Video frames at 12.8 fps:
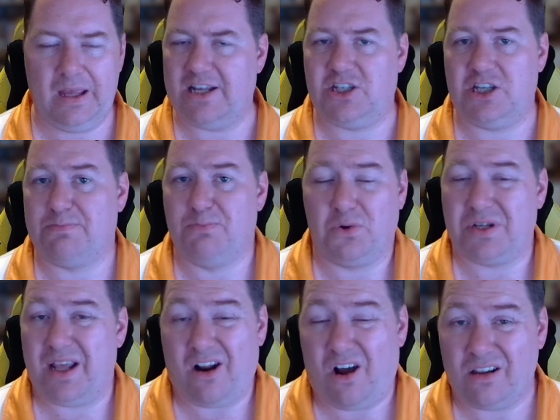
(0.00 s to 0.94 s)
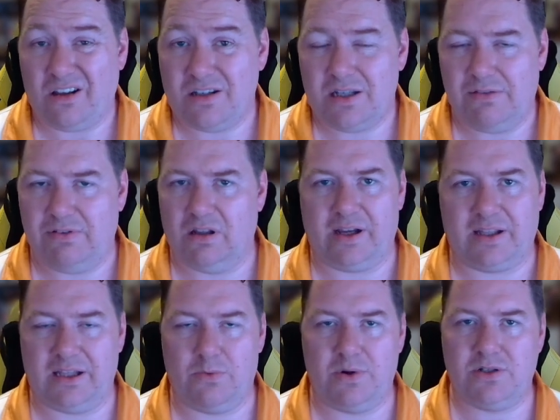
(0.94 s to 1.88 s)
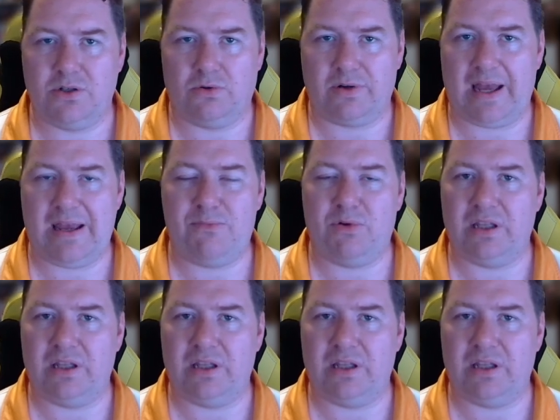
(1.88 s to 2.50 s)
It's just more Dead Island. If you like the original game